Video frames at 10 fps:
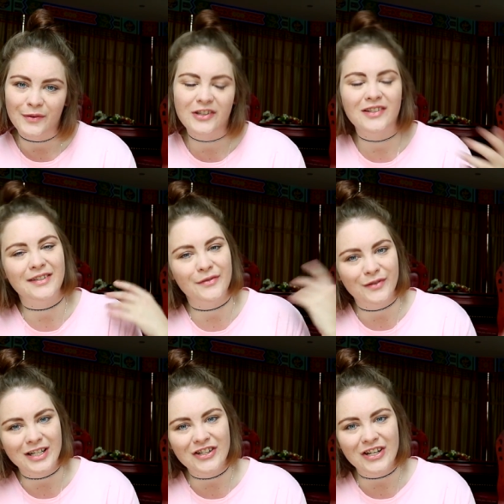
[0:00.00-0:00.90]
which is a
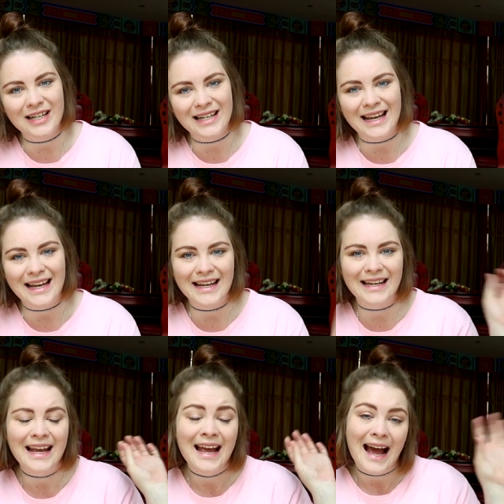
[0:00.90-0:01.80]
region
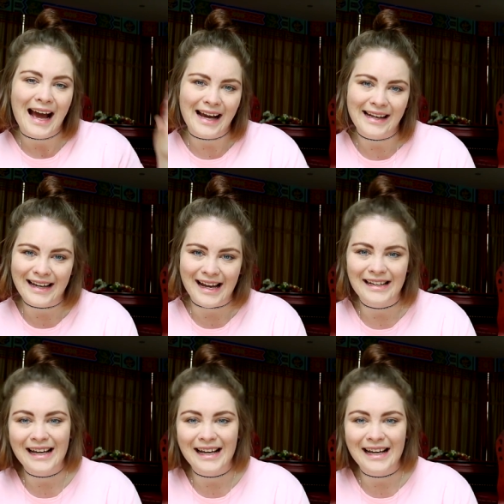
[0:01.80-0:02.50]
in Hainan.